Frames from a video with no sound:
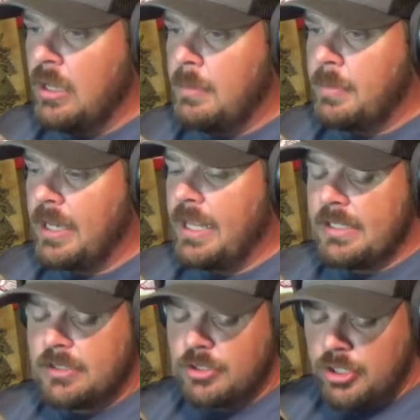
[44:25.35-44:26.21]
But
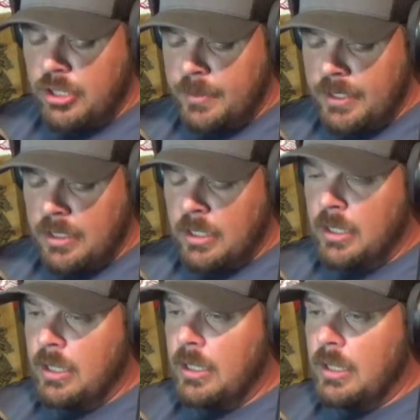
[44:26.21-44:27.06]
ladies and gentlemen,
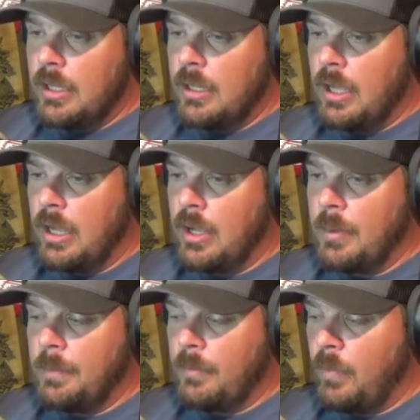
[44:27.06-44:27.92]

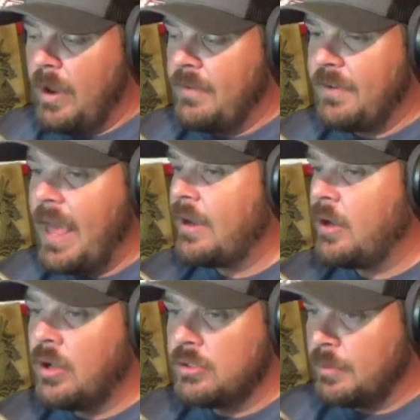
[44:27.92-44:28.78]
red flag
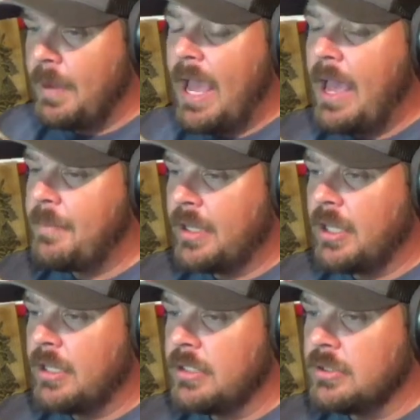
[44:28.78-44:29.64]
laws are bad
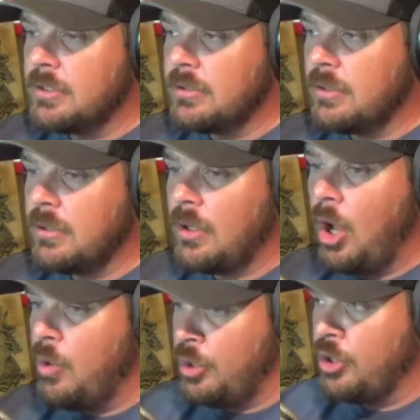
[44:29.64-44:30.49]
because,
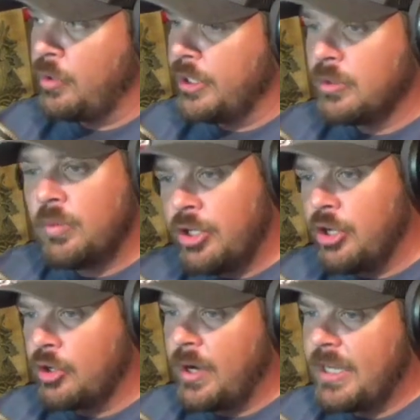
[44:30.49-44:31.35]
oh, you're a Christian? Well,
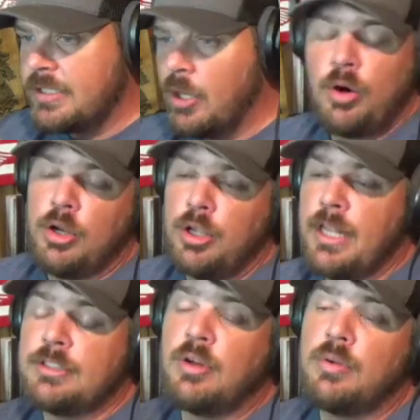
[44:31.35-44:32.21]
you're crazy. Or look,
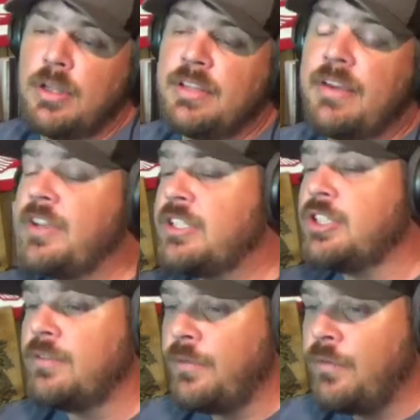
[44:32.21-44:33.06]
let's go to the
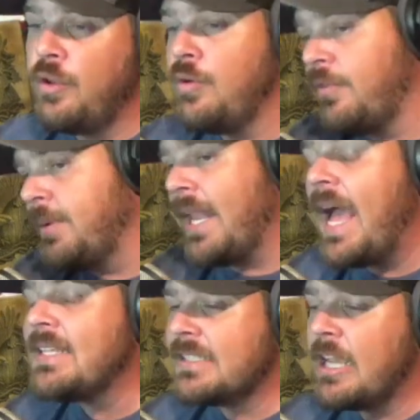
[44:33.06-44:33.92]
definition of the view from the
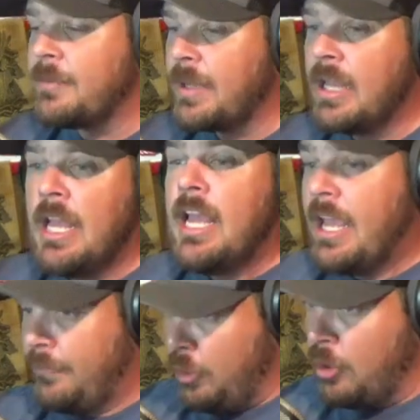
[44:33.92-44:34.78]
last segment.
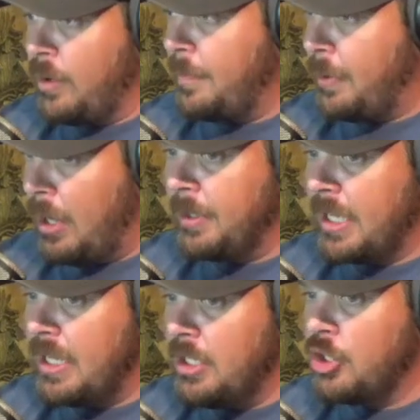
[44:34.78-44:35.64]
If you're a
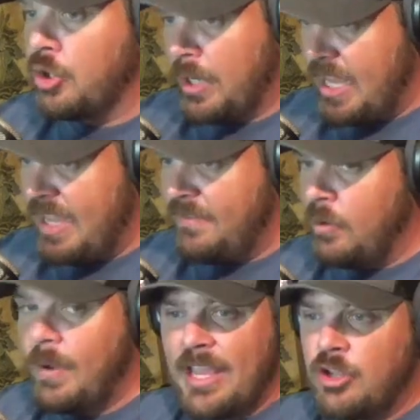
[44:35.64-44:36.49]
Republican, you're
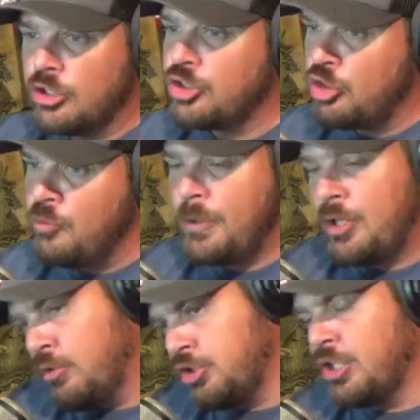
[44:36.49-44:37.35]
evil and you're stupid.
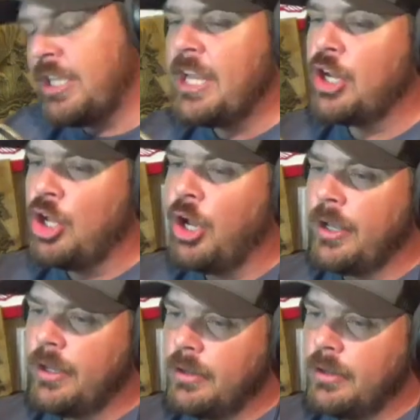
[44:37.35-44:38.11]
You shouldn't get a gun.